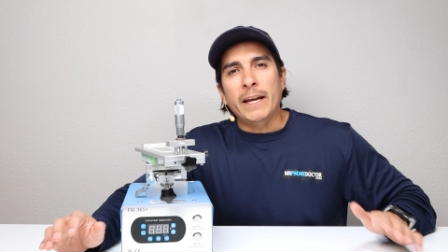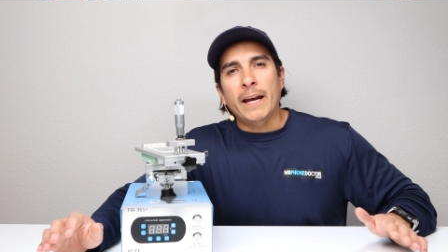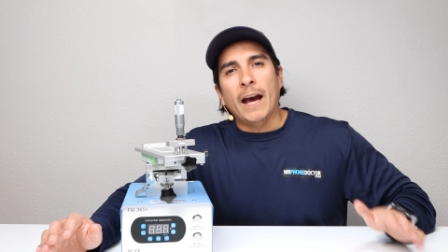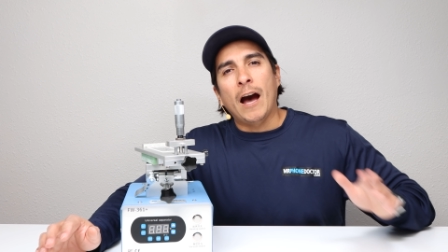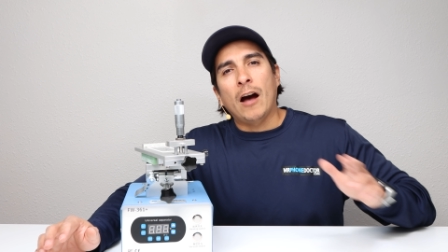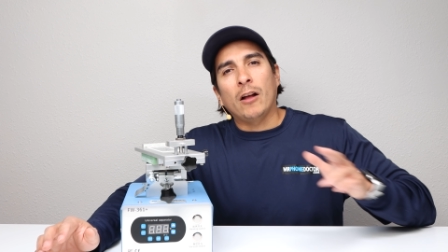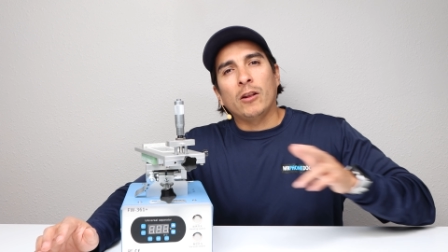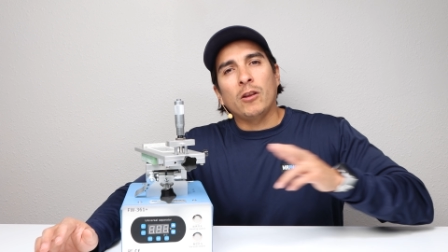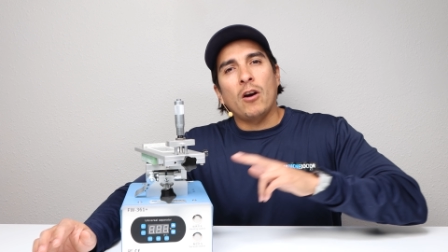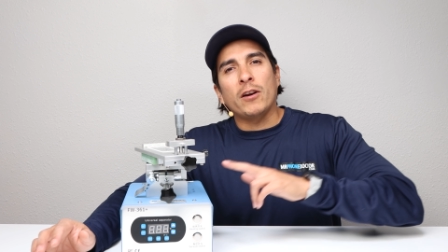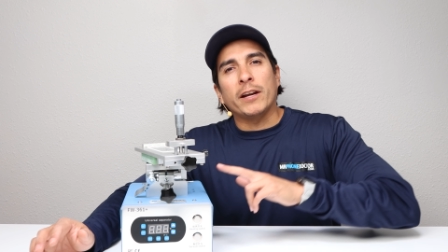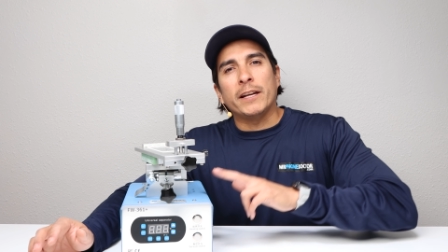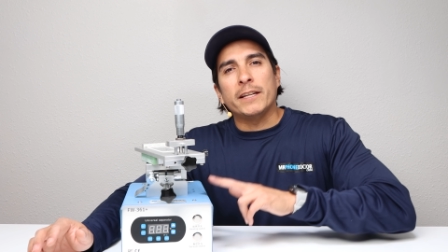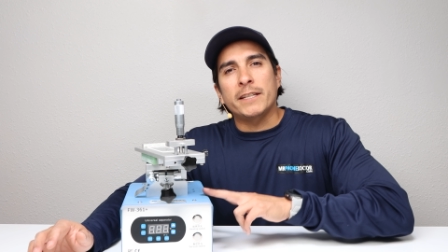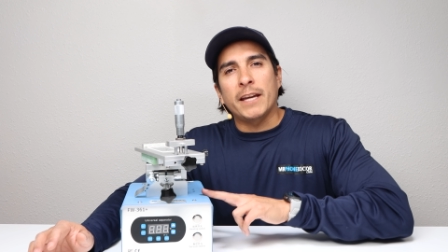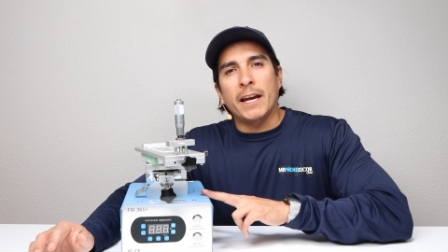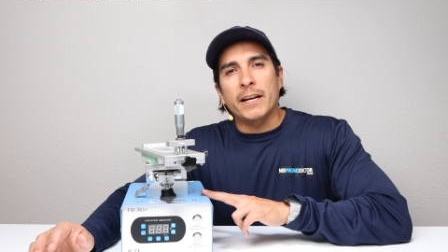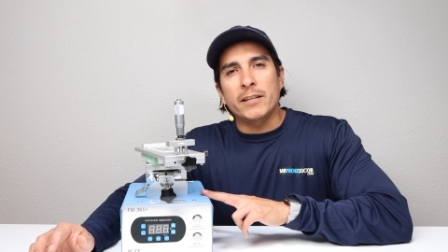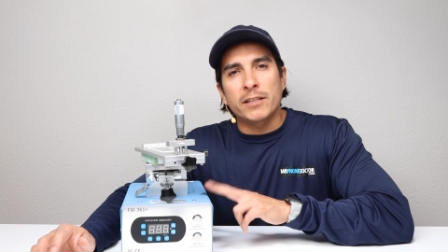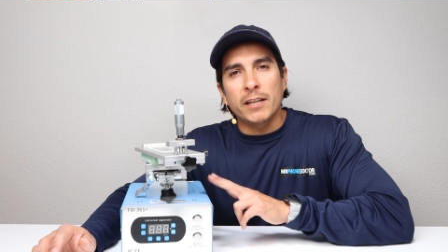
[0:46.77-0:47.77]
how long
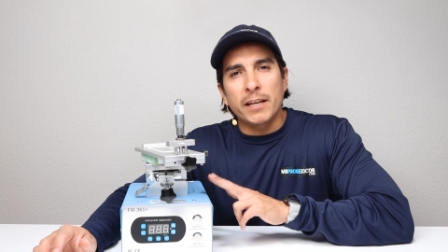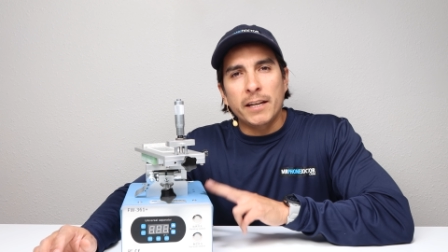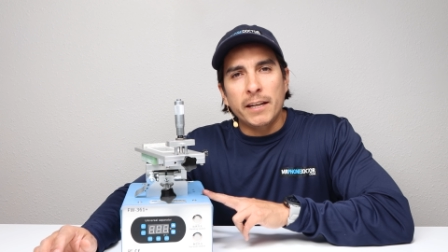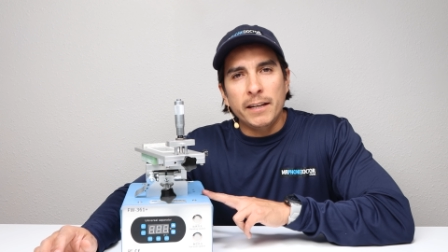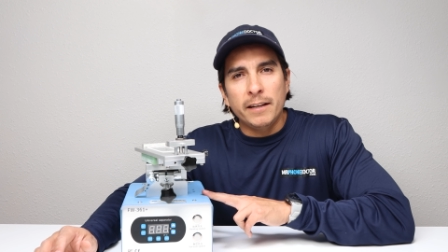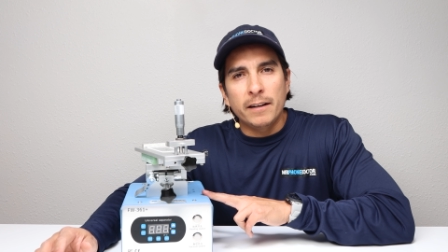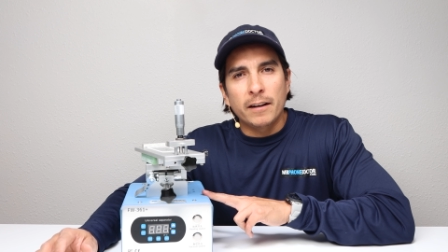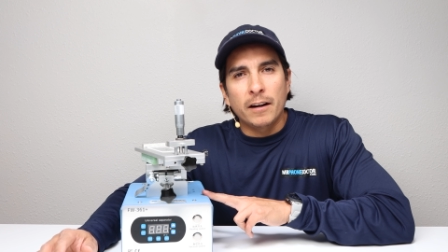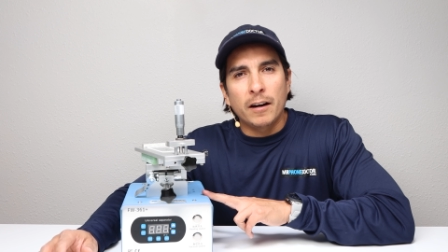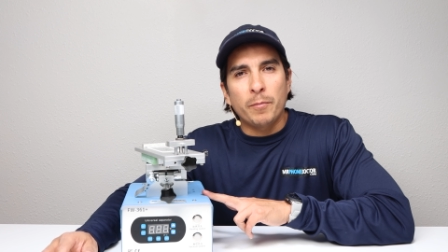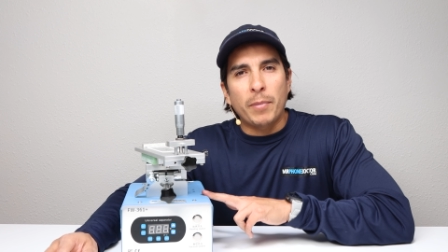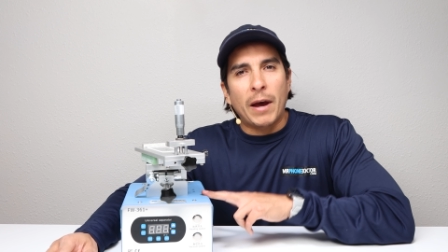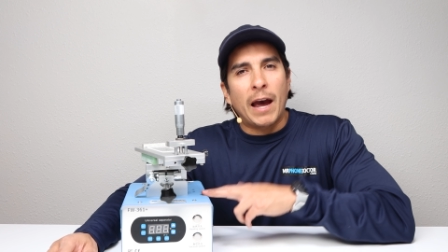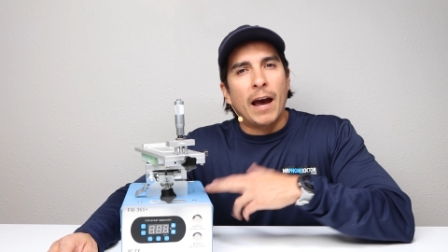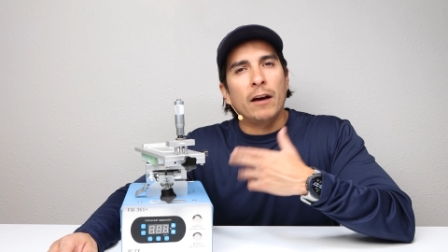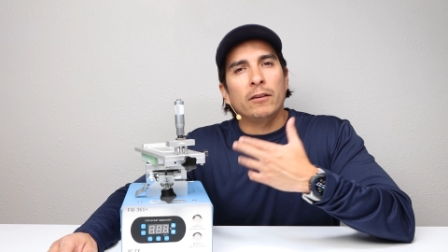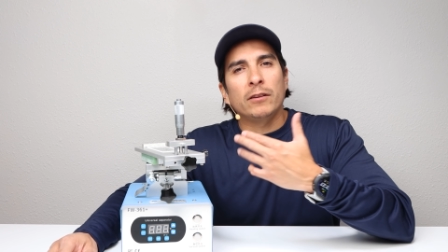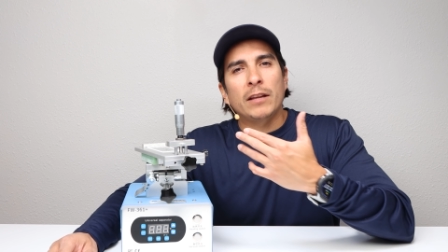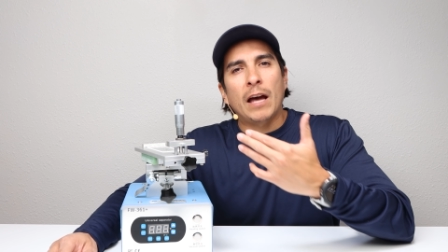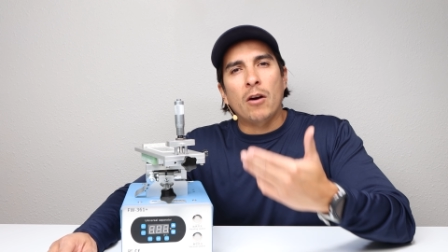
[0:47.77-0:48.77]
it takes to heat up,
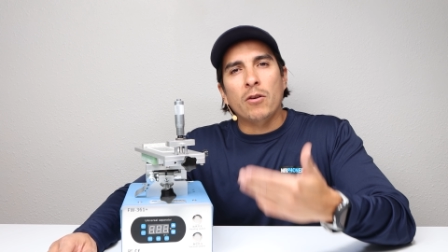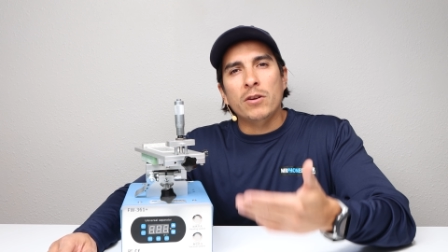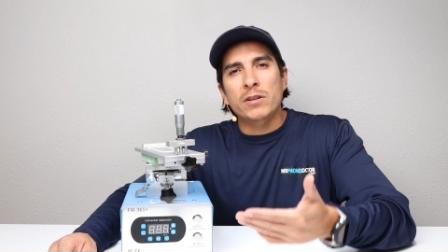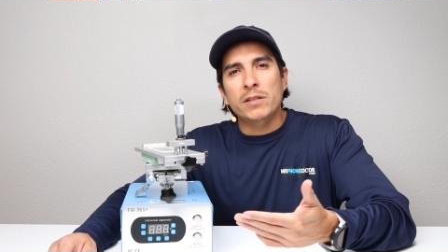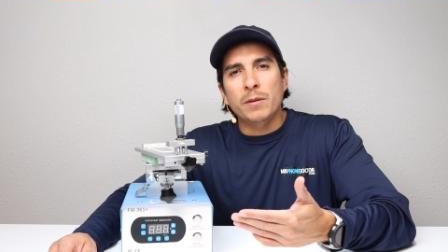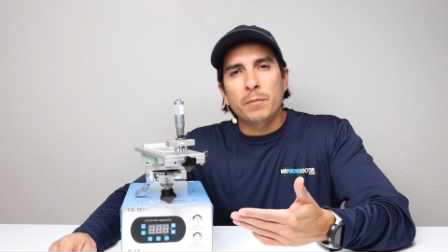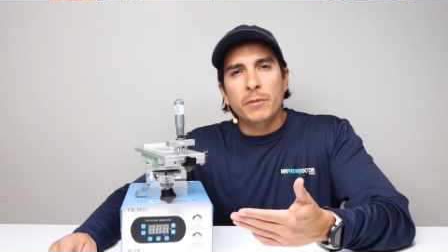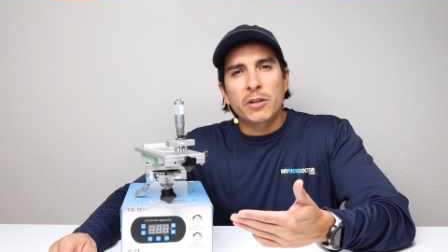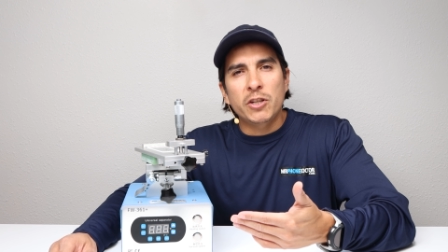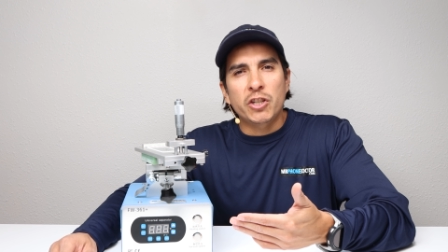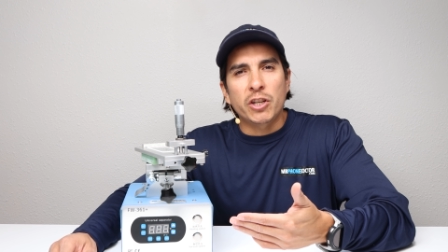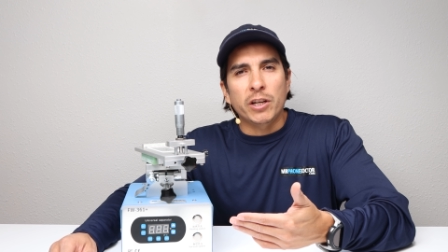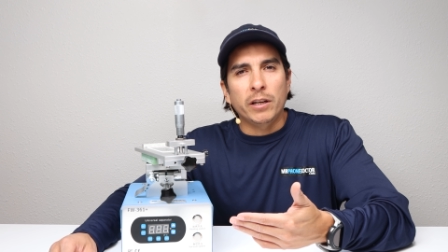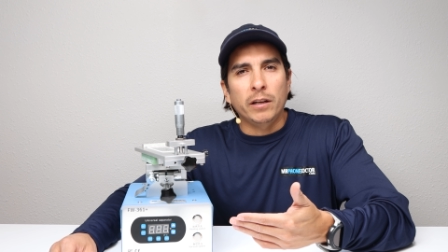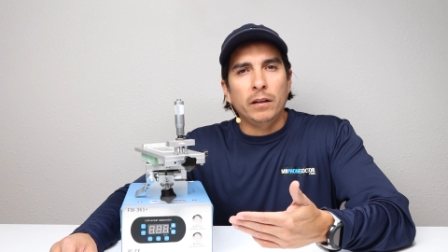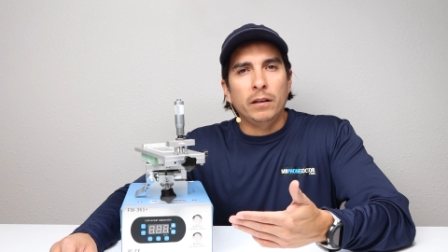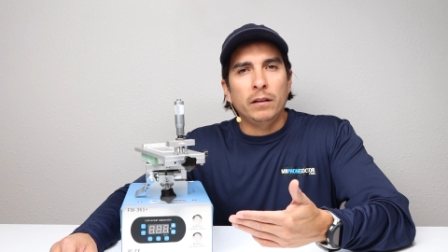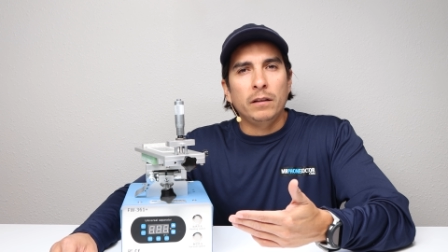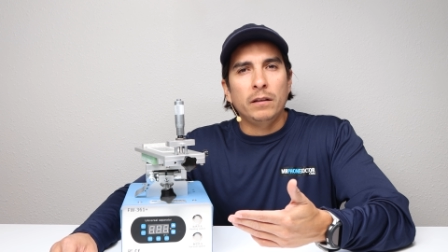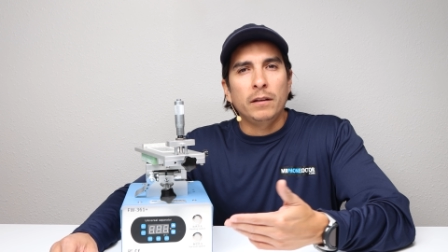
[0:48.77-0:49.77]
how loud is the
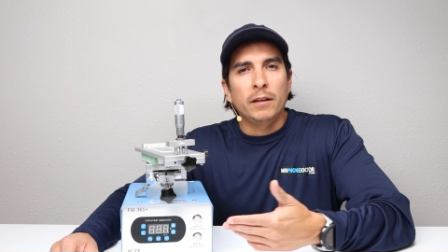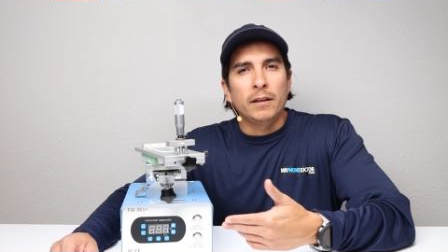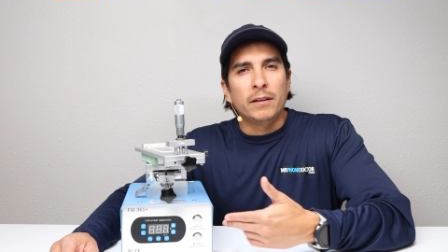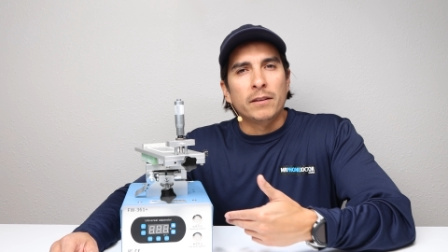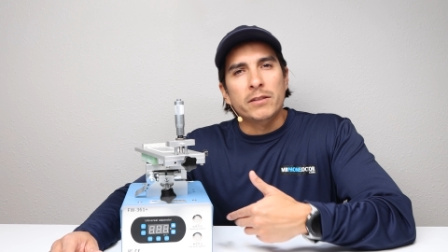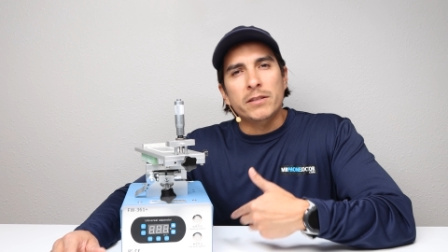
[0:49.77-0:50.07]
machine,